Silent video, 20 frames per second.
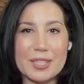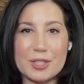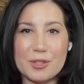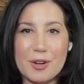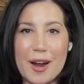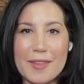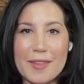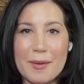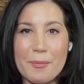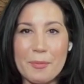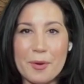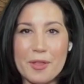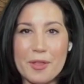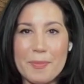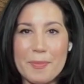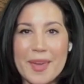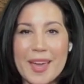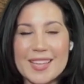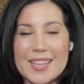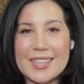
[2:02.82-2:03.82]
to try them with
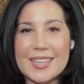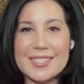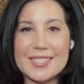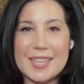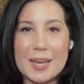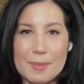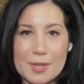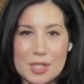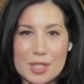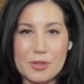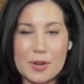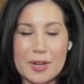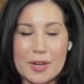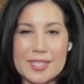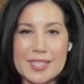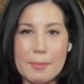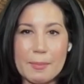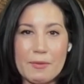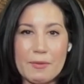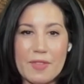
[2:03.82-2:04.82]
me as I demonstrate
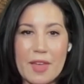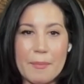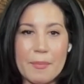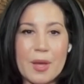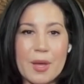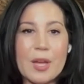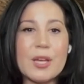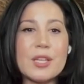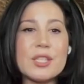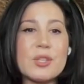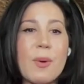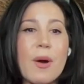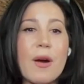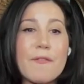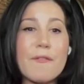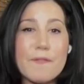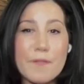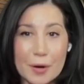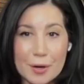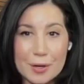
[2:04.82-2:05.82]
some of them. So
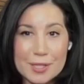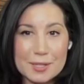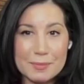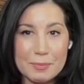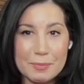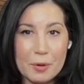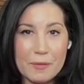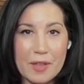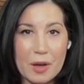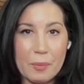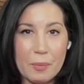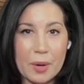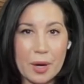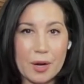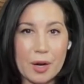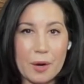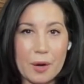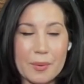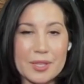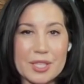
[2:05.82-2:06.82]
our first move that we are
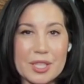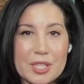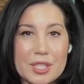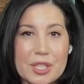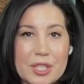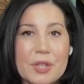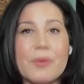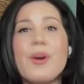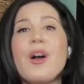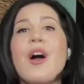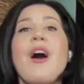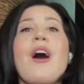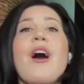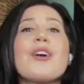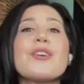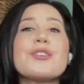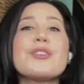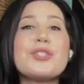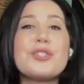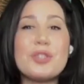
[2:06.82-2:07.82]
going to do
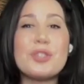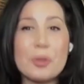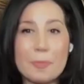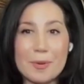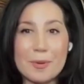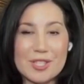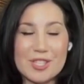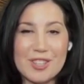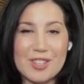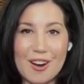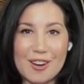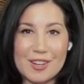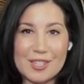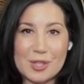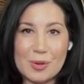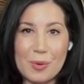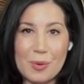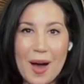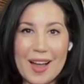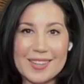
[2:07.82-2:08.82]
are superstar
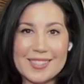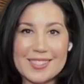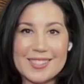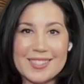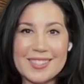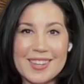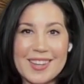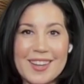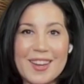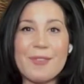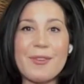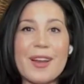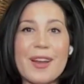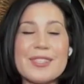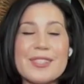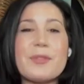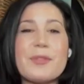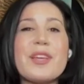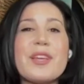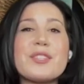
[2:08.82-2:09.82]
squats okay.
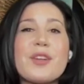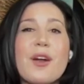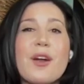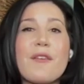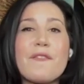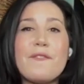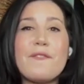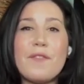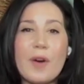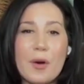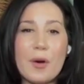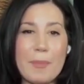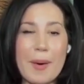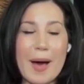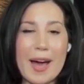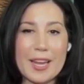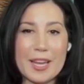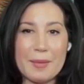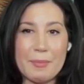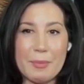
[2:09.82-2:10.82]
right? So these are full
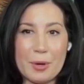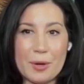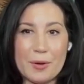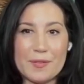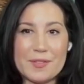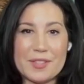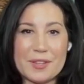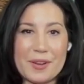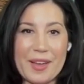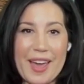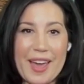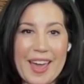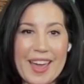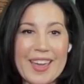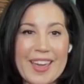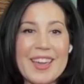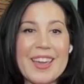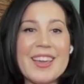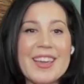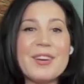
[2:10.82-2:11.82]
body moves,
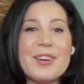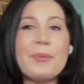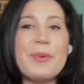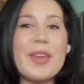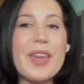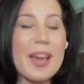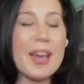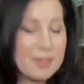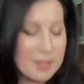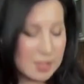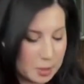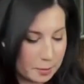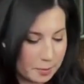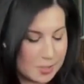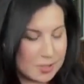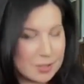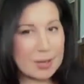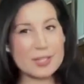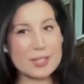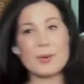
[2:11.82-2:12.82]
okay? We have
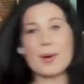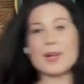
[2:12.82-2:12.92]
superstar